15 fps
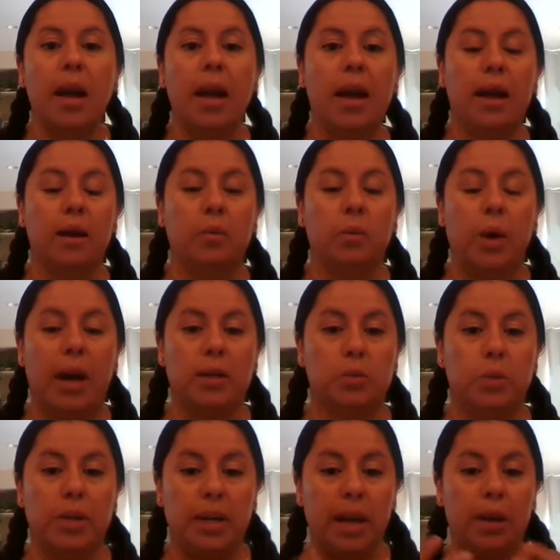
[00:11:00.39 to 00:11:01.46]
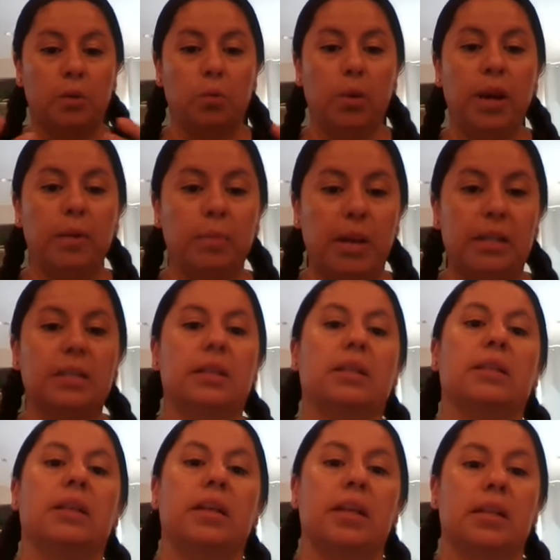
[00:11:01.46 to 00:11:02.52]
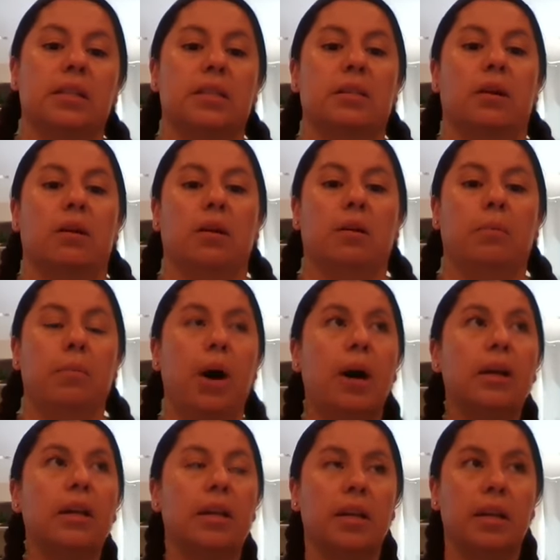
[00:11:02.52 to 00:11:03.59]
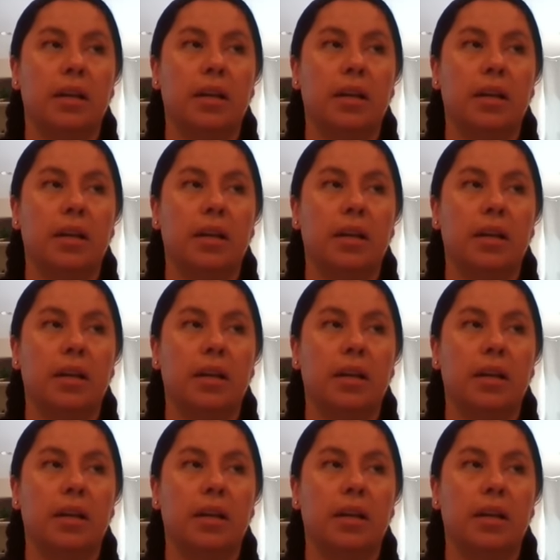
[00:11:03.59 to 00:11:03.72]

and as we gain weight, basically it's our body